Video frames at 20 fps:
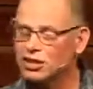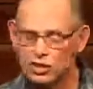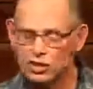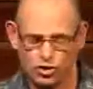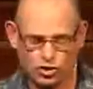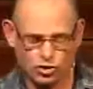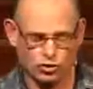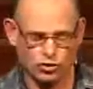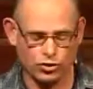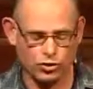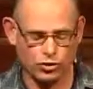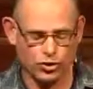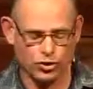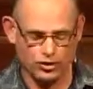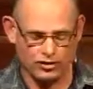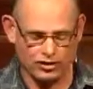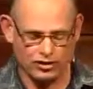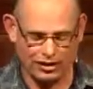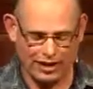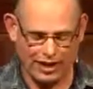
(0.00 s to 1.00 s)
true
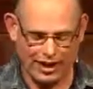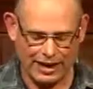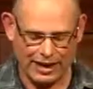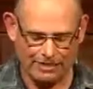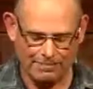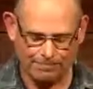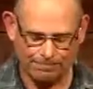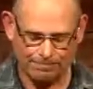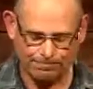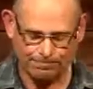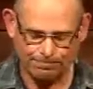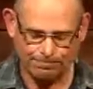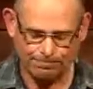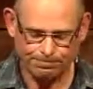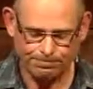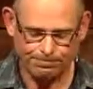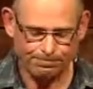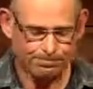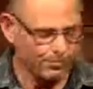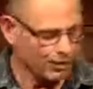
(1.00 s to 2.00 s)
today.
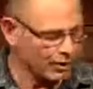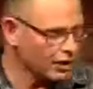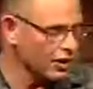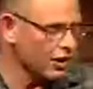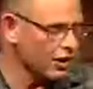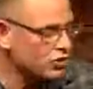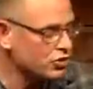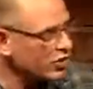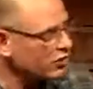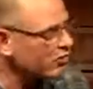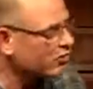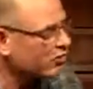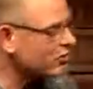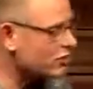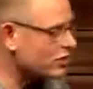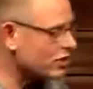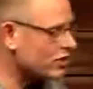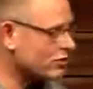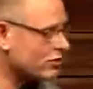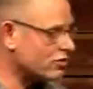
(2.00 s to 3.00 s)
You know, just as
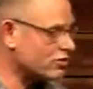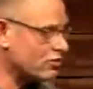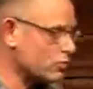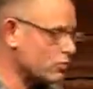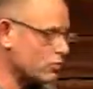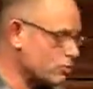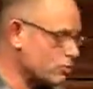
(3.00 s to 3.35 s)
Jesus was